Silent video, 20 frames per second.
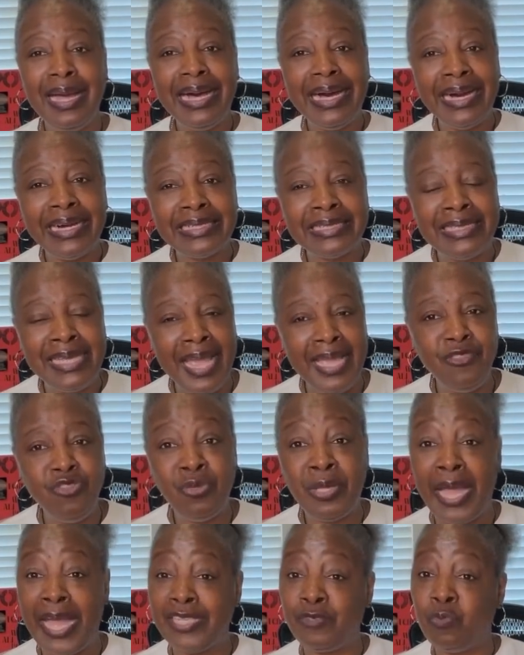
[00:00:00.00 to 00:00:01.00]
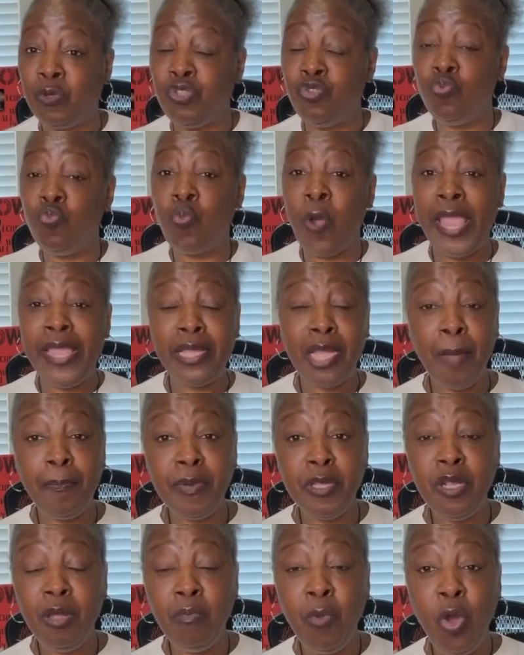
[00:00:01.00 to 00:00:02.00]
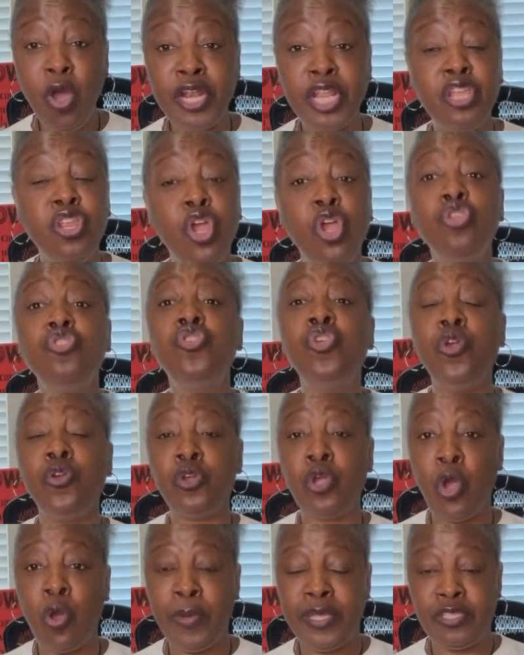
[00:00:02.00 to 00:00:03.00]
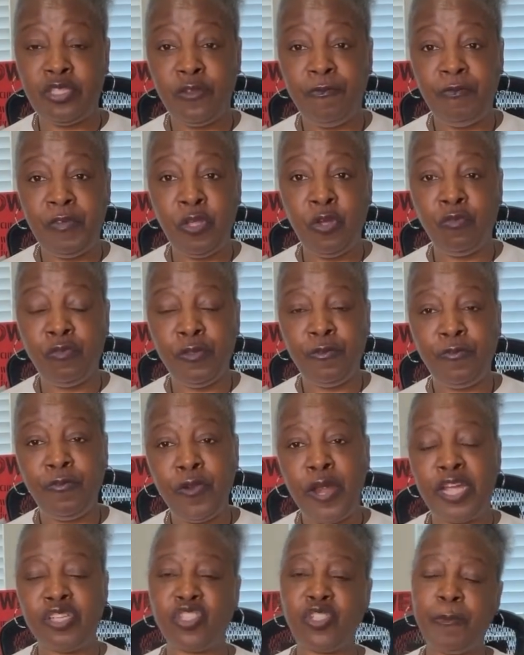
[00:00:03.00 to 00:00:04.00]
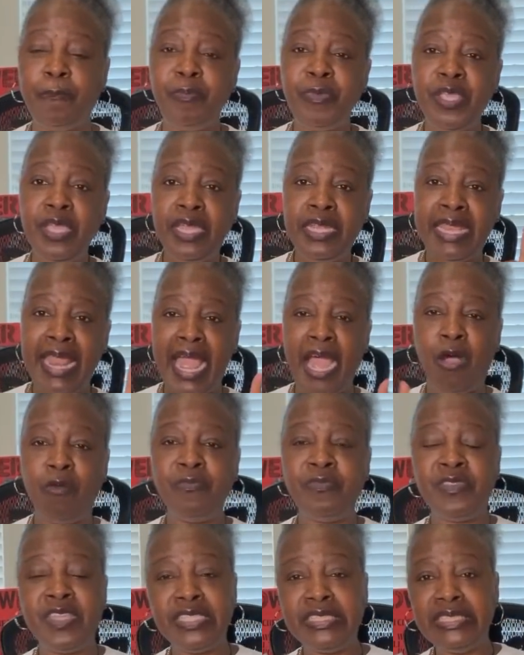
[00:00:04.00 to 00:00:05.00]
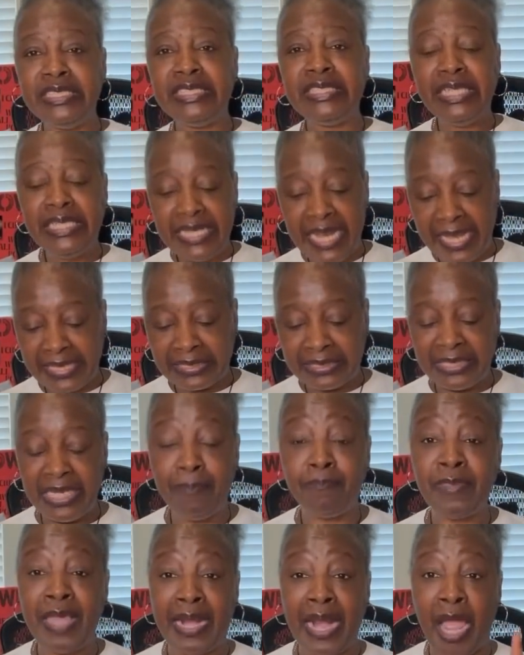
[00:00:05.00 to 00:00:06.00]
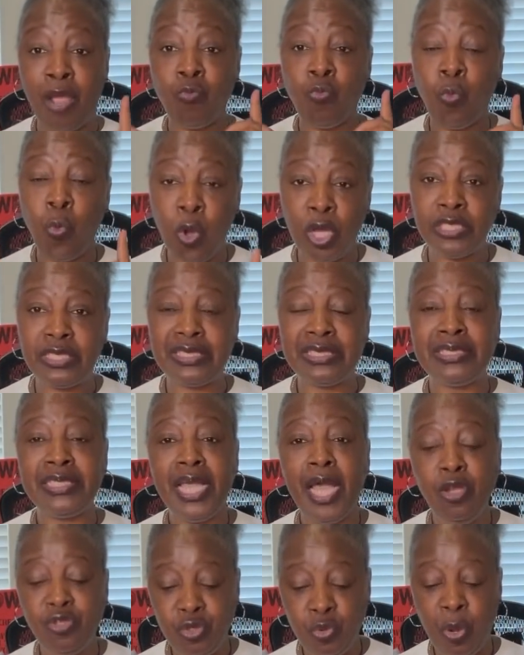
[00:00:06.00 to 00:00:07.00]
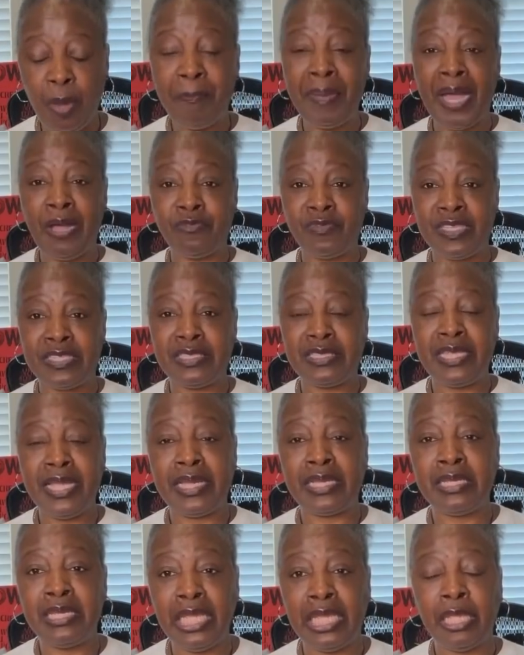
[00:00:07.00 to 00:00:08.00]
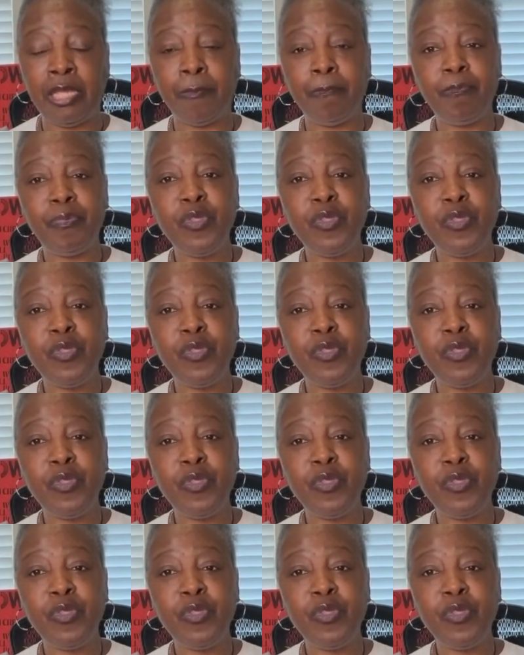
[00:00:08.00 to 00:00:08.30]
Again, you guys, when you wake up in the morning, you're going to feel refreshed. Now, this is the next tip that I want to tell you about this technique.